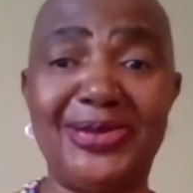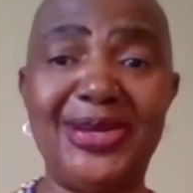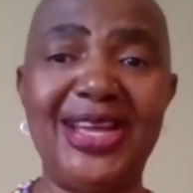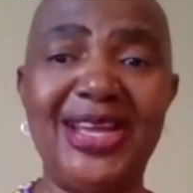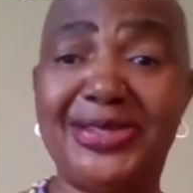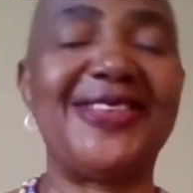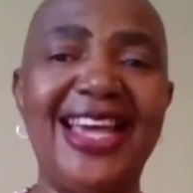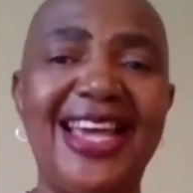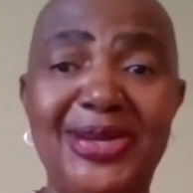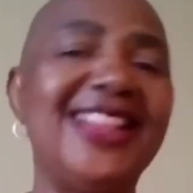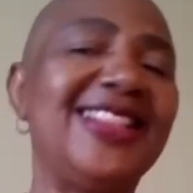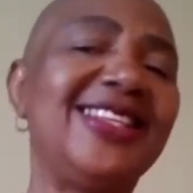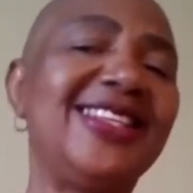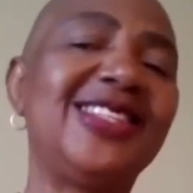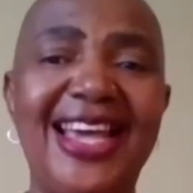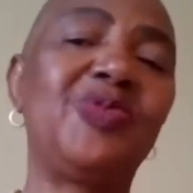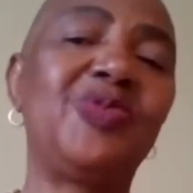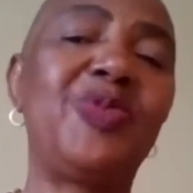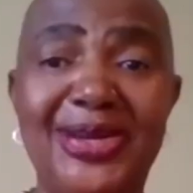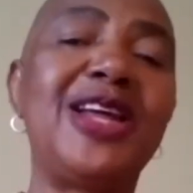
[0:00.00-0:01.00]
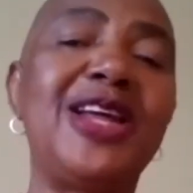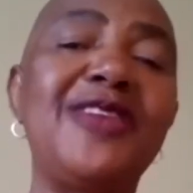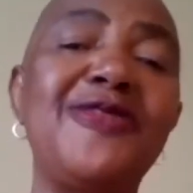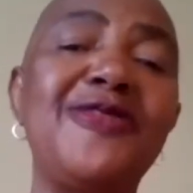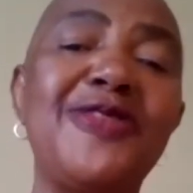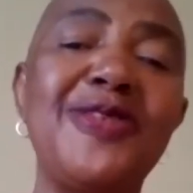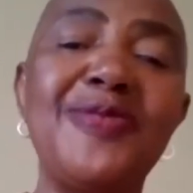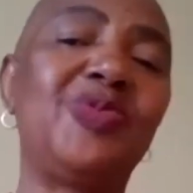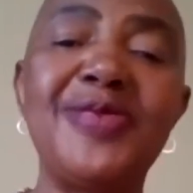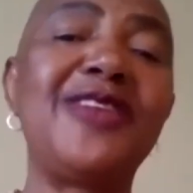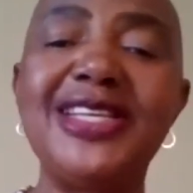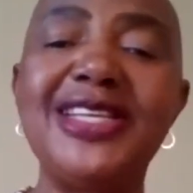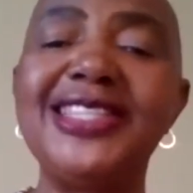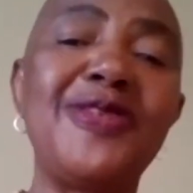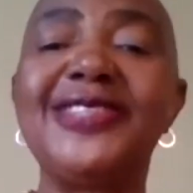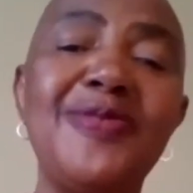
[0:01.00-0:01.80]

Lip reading: And this platform is